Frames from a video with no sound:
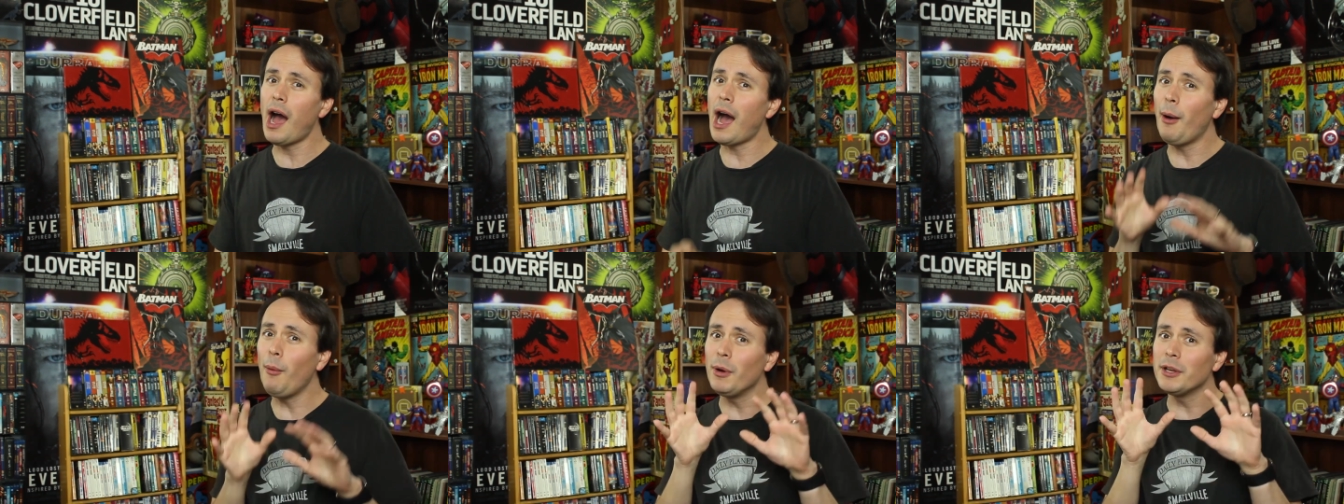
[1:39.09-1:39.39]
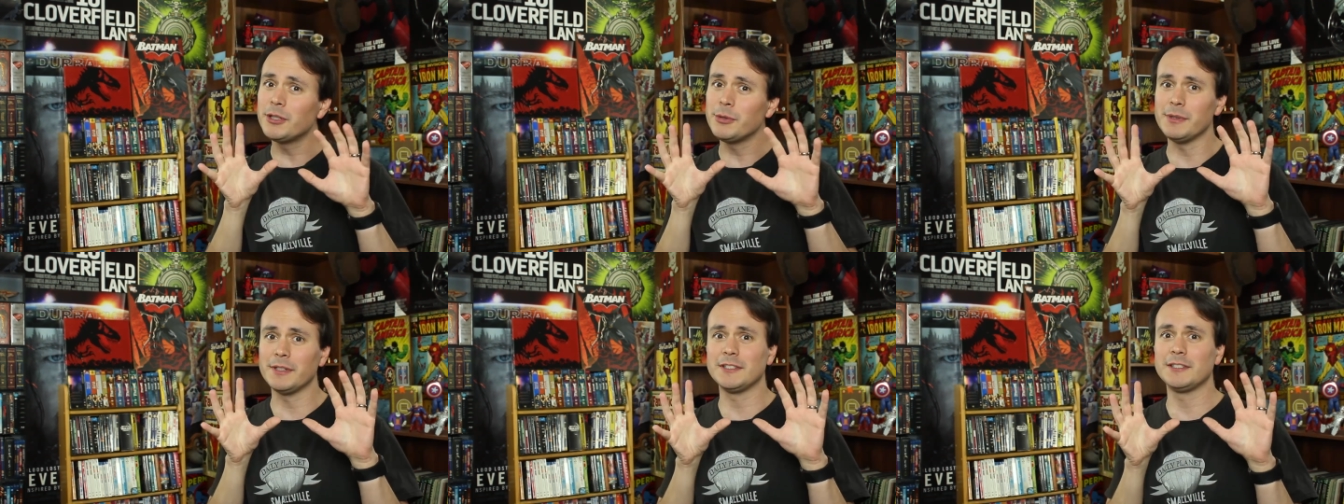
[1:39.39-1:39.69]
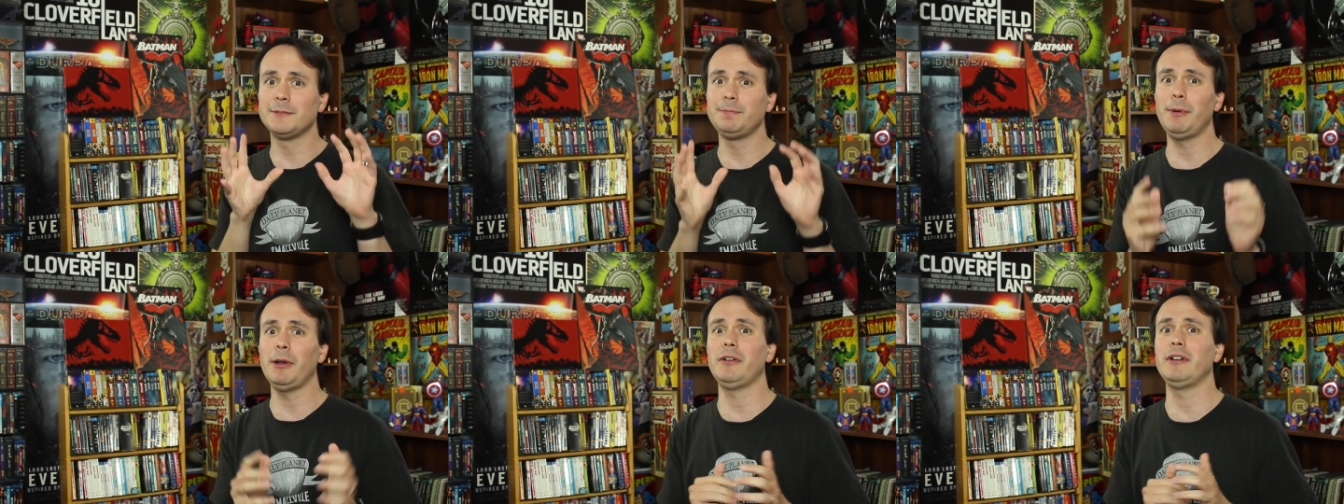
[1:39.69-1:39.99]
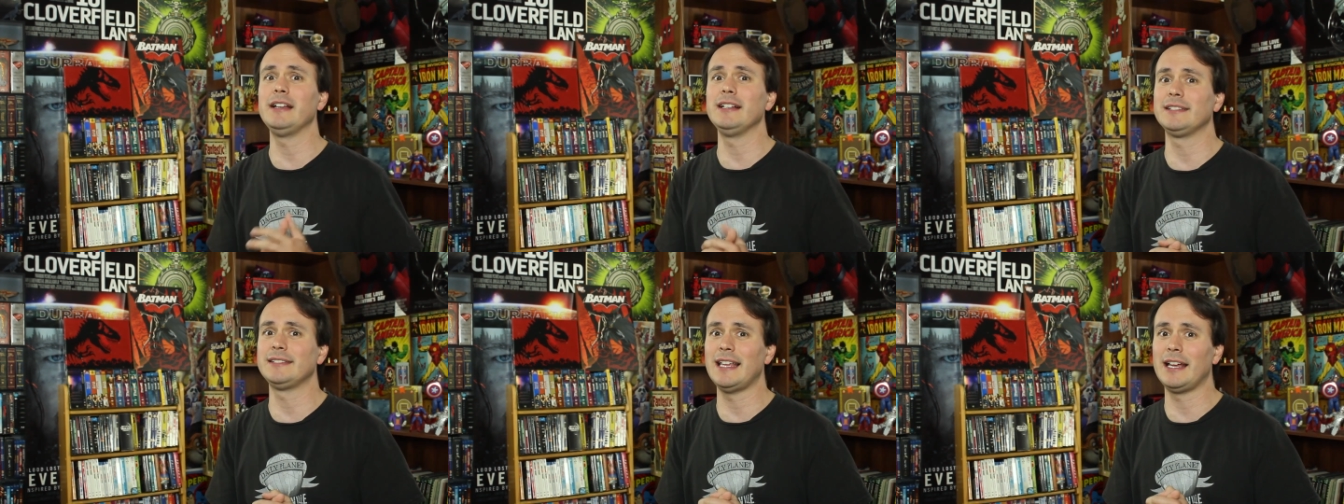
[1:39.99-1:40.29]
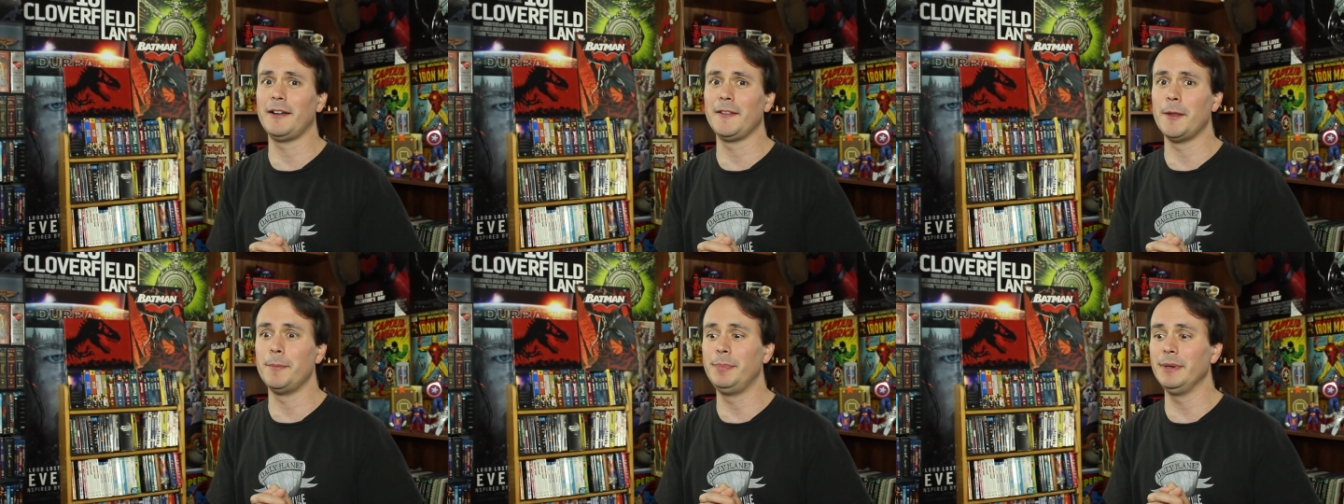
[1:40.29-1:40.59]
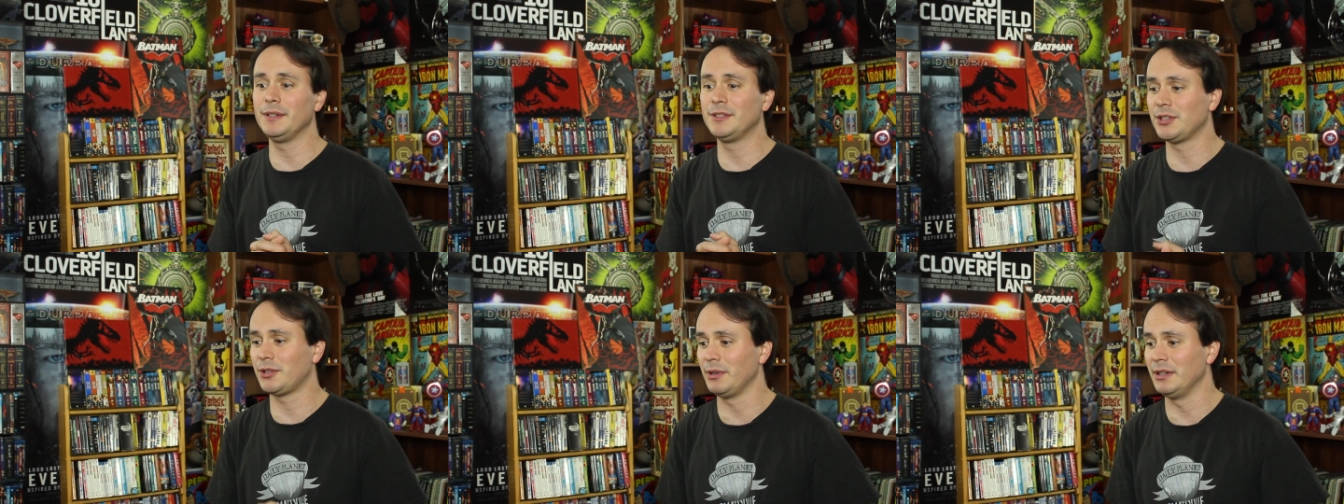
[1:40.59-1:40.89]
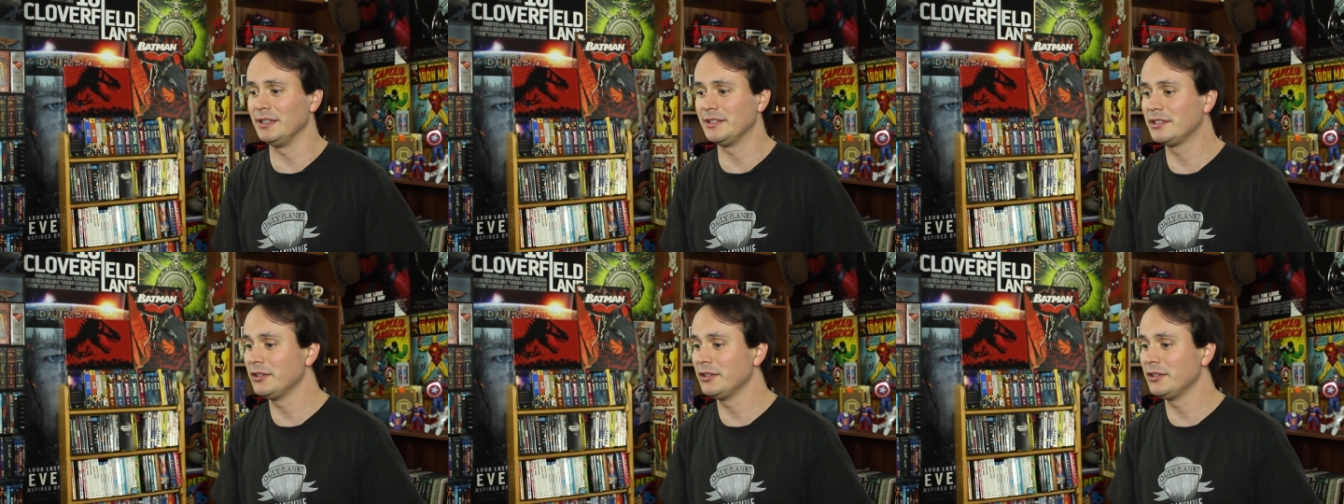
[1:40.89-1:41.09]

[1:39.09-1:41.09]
I want to experience that on the big screen.